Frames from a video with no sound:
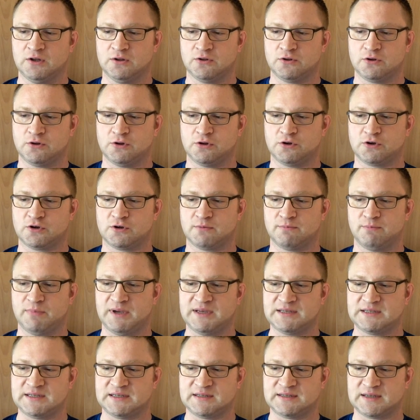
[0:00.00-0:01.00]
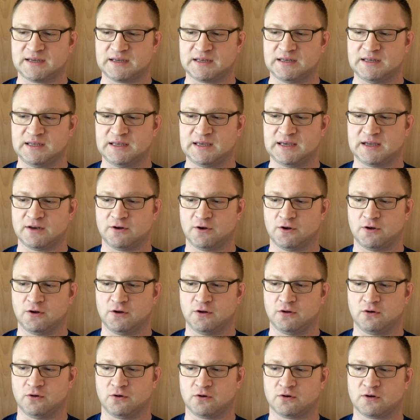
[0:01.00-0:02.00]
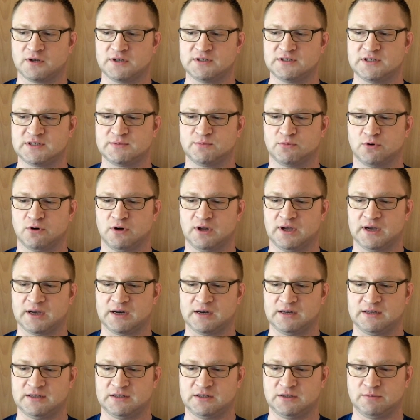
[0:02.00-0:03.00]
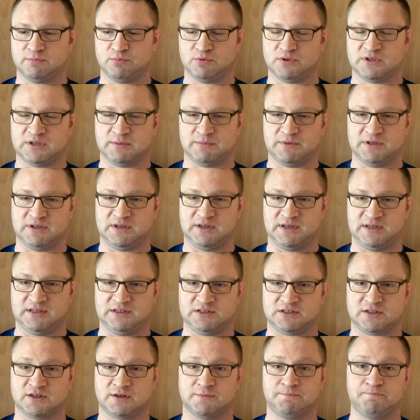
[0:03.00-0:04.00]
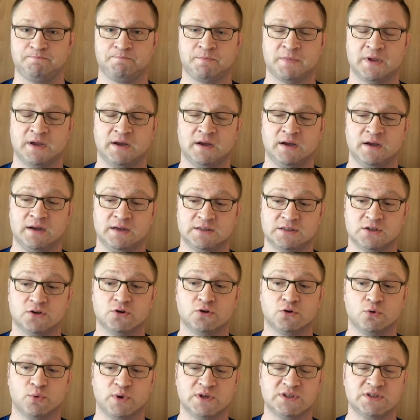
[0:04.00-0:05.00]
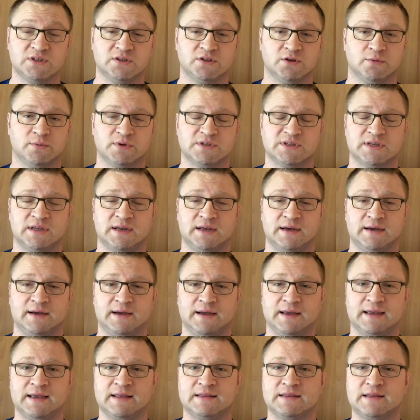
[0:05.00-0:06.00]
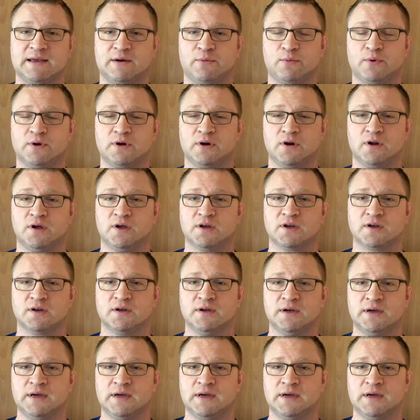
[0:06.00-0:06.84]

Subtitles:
to learn basic technique at all, or is this more likely to put them in danger? It's a good question, Thomas, and I get that one a lot.